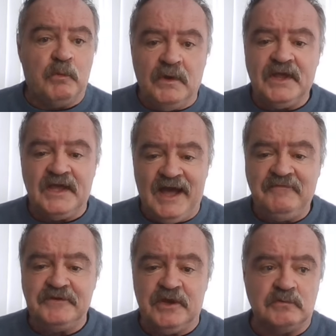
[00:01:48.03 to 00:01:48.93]
But what I
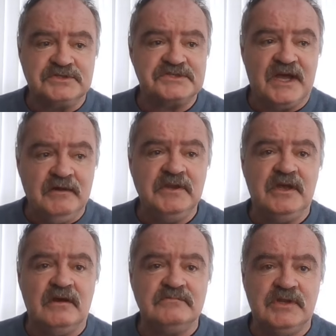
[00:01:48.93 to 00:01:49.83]
have noticed, I
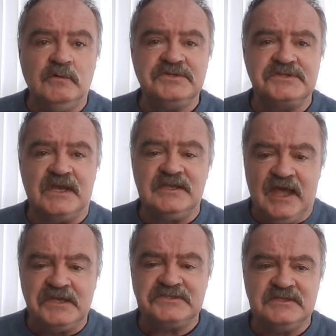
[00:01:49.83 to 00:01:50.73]
only noticed it
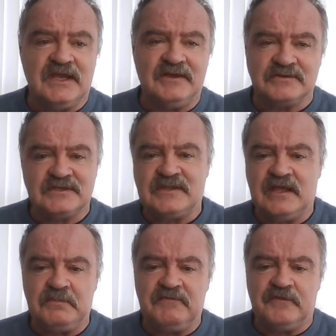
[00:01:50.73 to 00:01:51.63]
yesterday or the
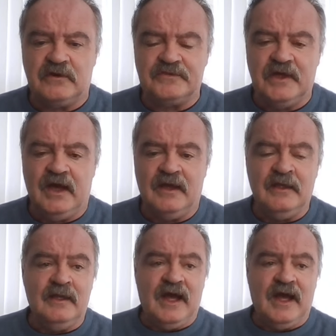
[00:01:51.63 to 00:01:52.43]
day before that,